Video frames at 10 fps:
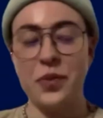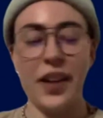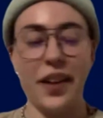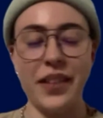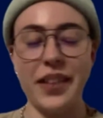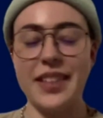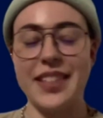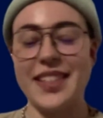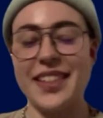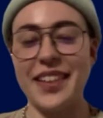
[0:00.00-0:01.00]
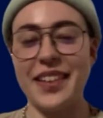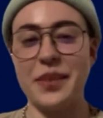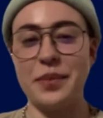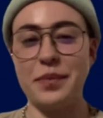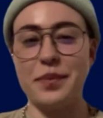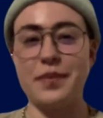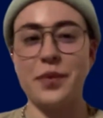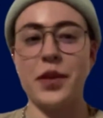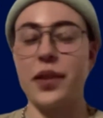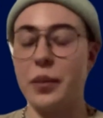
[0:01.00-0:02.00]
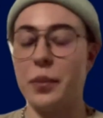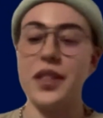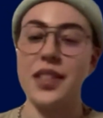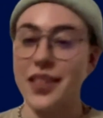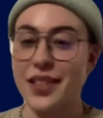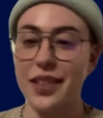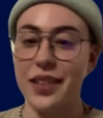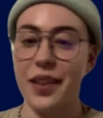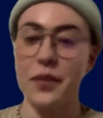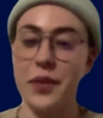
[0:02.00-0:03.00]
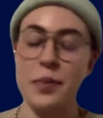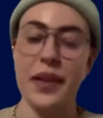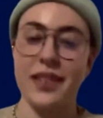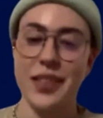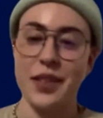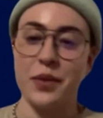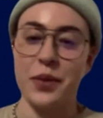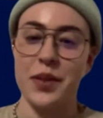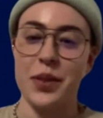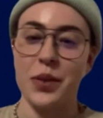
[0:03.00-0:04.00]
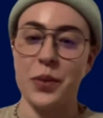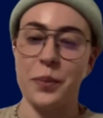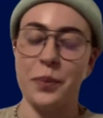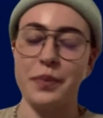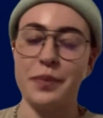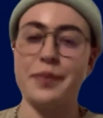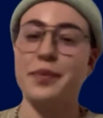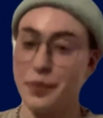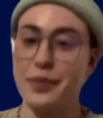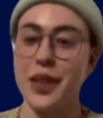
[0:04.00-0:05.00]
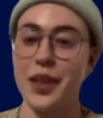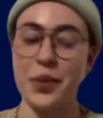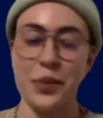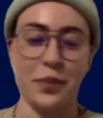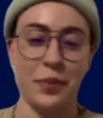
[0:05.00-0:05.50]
for having us, with great appreciation and respect to the folks in the room. Thank you.